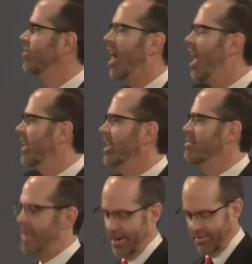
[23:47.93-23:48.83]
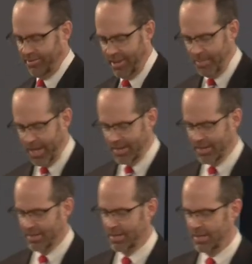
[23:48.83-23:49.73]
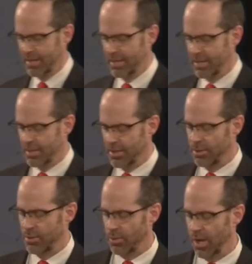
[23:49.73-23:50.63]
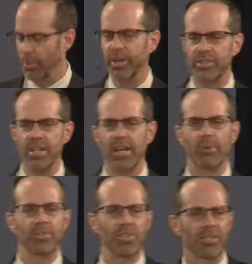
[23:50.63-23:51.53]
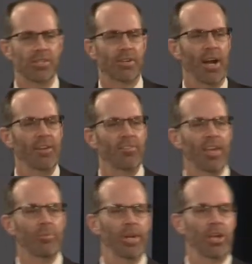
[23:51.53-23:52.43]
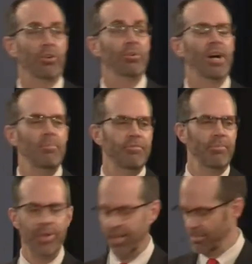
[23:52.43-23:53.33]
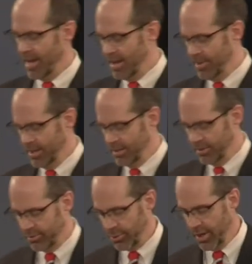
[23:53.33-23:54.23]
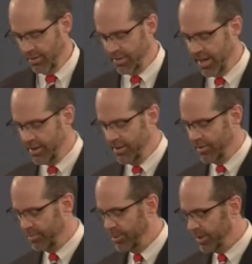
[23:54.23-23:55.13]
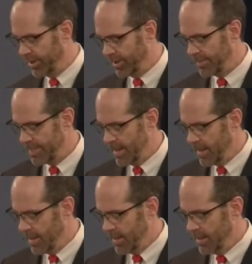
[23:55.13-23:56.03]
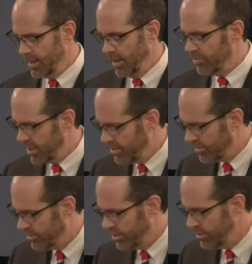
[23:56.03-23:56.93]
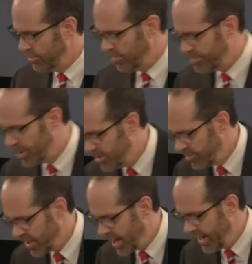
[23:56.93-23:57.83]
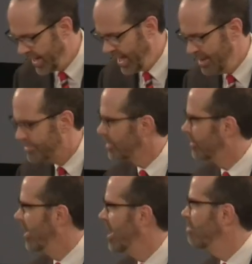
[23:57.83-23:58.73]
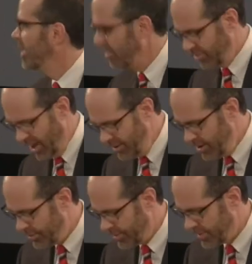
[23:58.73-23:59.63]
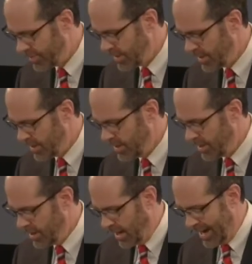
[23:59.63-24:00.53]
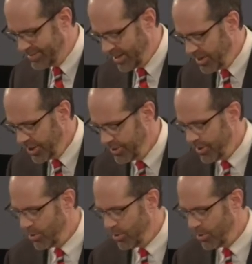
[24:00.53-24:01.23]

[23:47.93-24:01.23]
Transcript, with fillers: are you talking about, Simeon? Well, I want you to hear what Jesus Christ said when he grew up from being a baby in Luke 12 later in this book. He said this Do you suppose that I came to grant peace on earth? I tell you